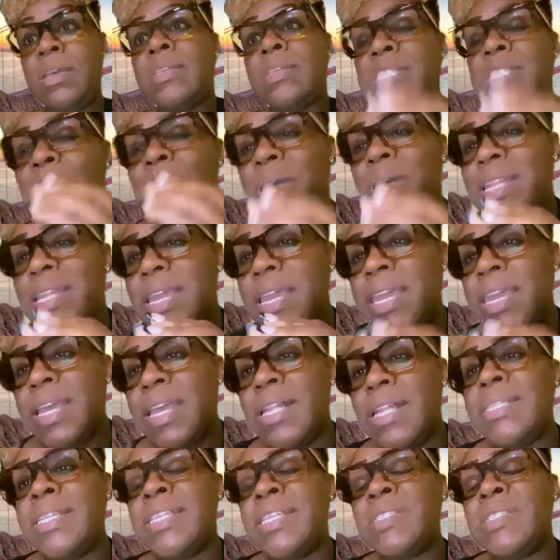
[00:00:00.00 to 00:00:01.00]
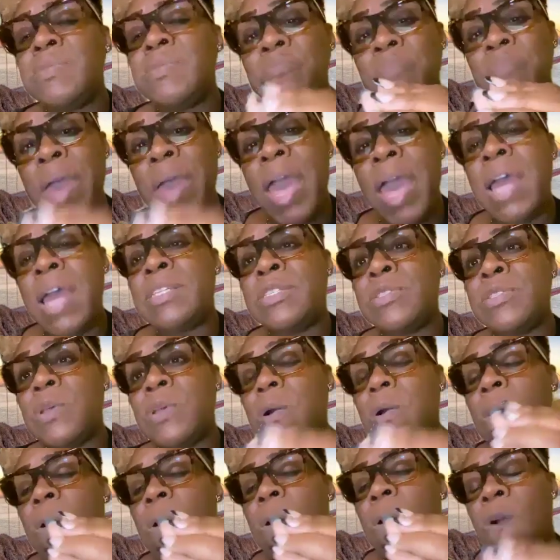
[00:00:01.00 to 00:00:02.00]
Somebody killed this man's
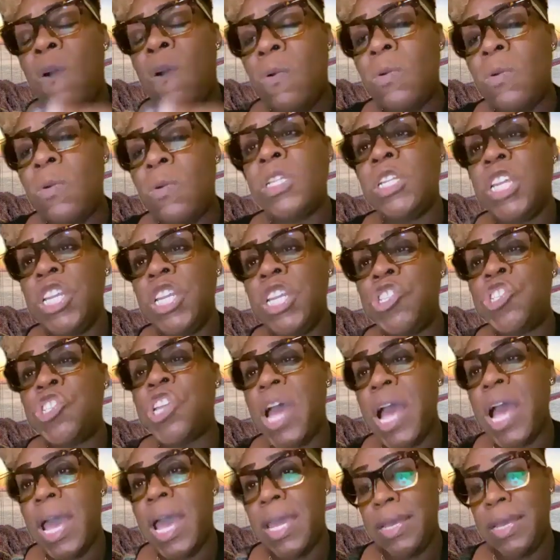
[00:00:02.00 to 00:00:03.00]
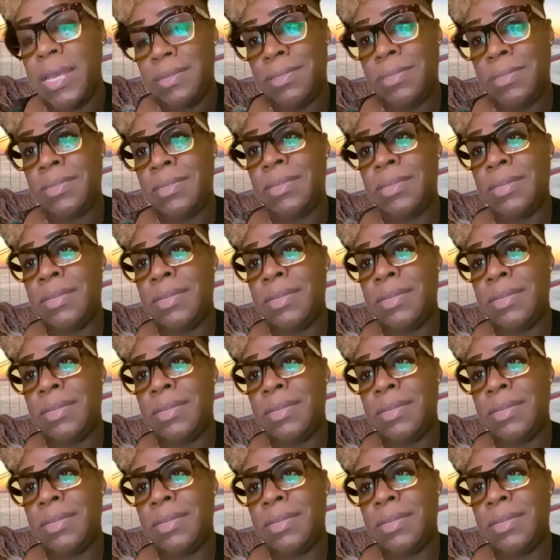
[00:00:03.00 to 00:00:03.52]
only child.